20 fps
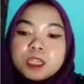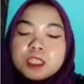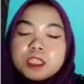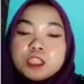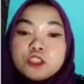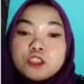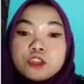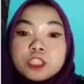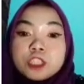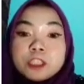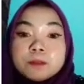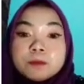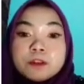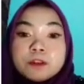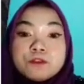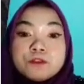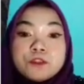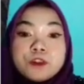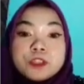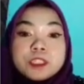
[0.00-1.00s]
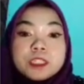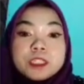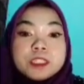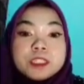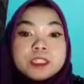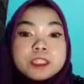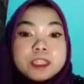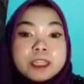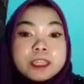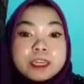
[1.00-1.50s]
the document from the
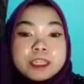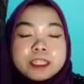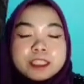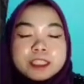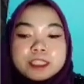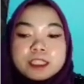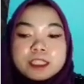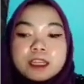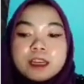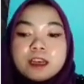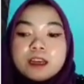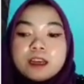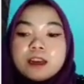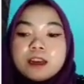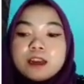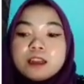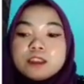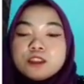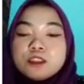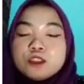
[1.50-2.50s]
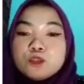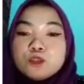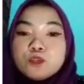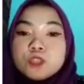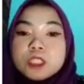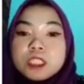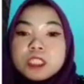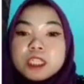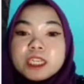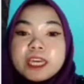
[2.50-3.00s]
chats
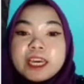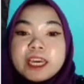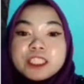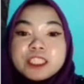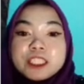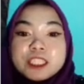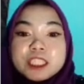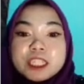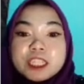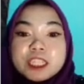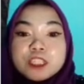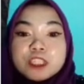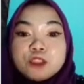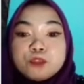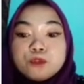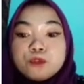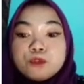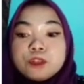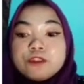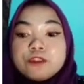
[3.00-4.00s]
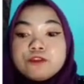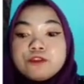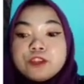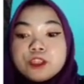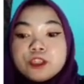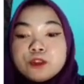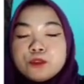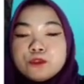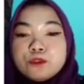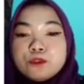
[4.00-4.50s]
to the Ashton to
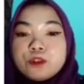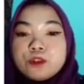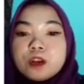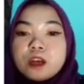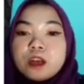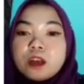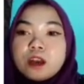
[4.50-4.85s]
review